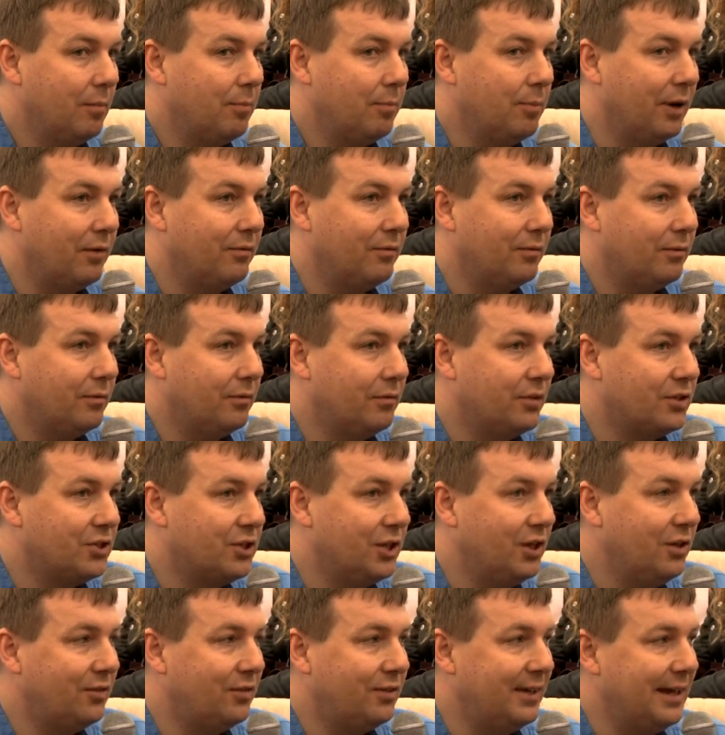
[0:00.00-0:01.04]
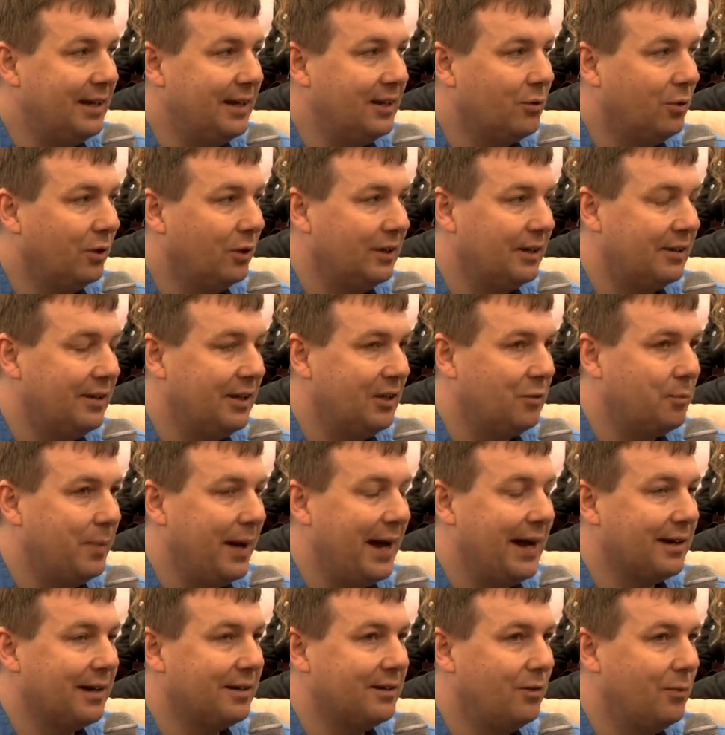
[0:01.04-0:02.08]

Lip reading: but reduce the inequalities back